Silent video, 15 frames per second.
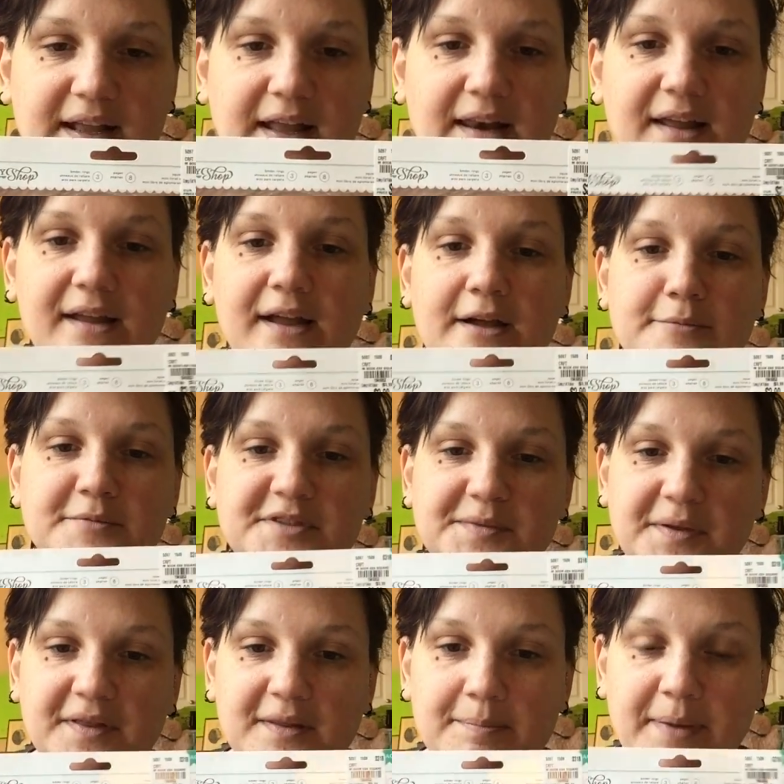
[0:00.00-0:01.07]
And it
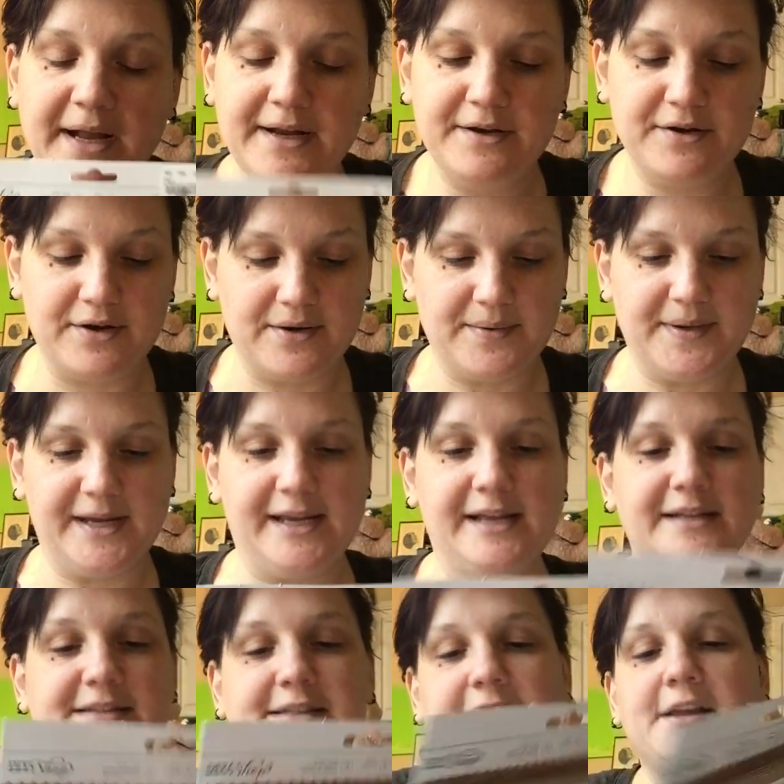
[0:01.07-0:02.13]
comes with the binder
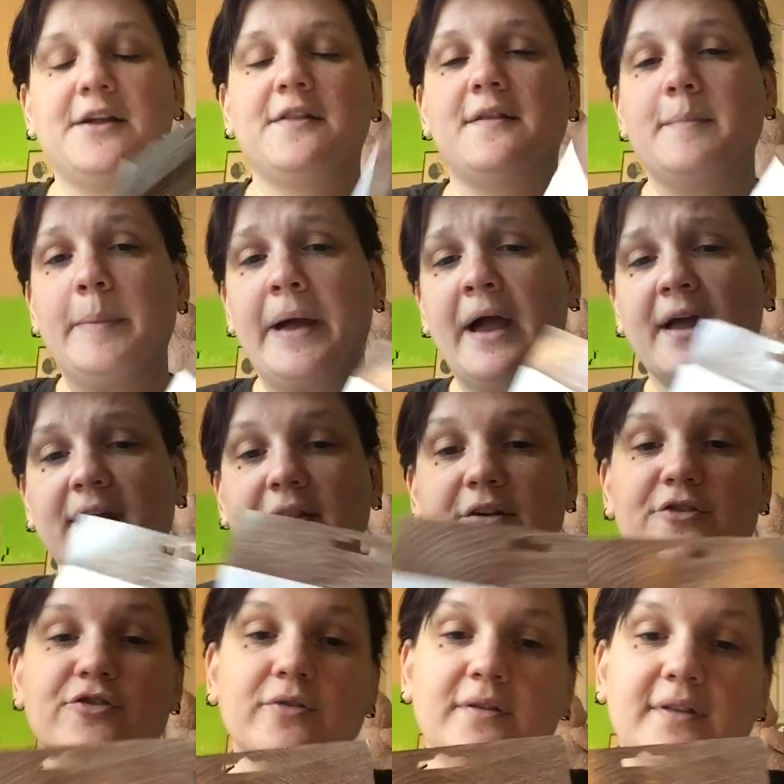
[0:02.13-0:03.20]
rings. And on the back,
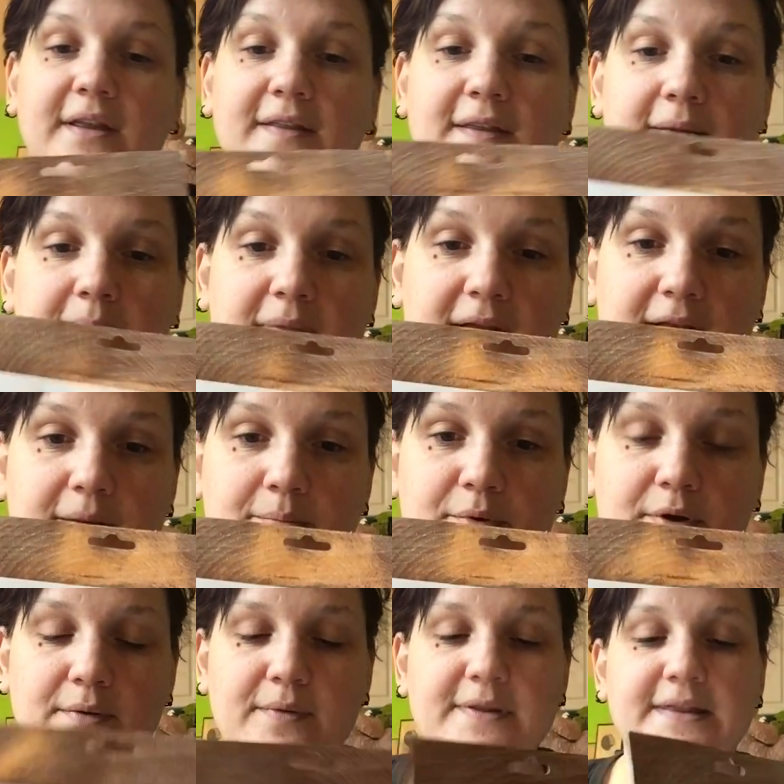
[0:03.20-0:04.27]
they're showing like they made a
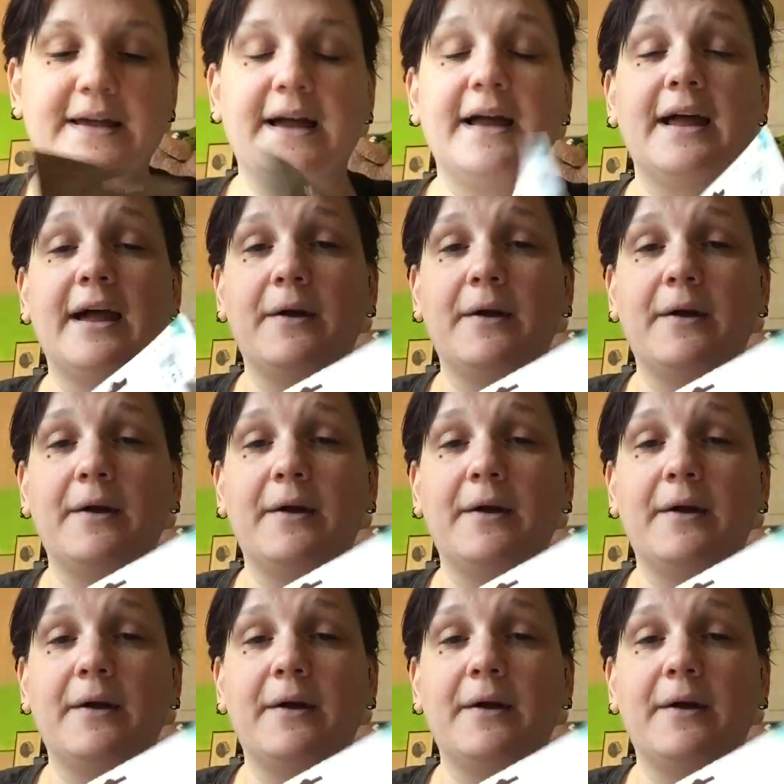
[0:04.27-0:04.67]
book with that.